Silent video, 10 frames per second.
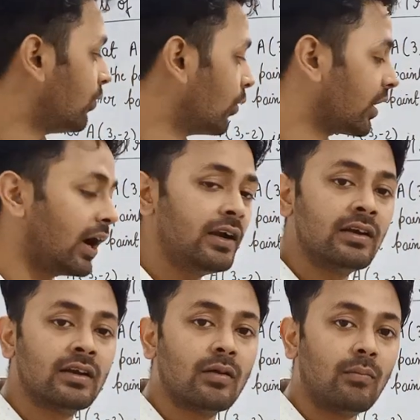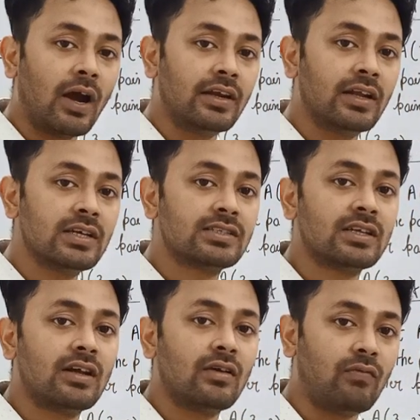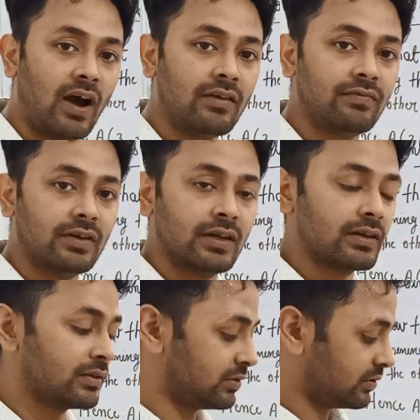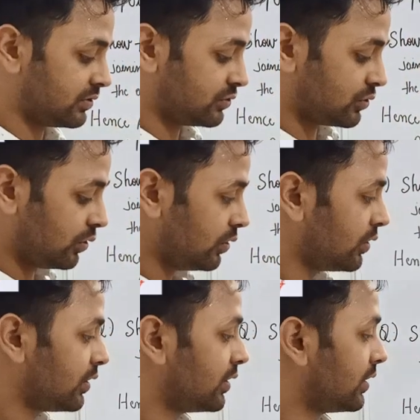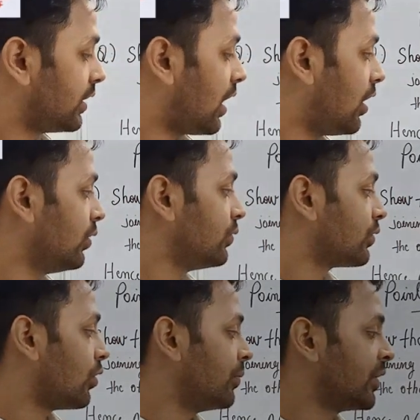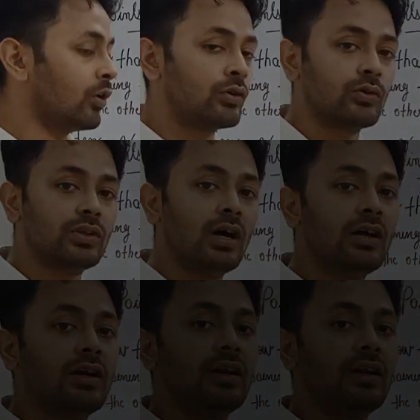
4 and minus 5 here. So now coming on to the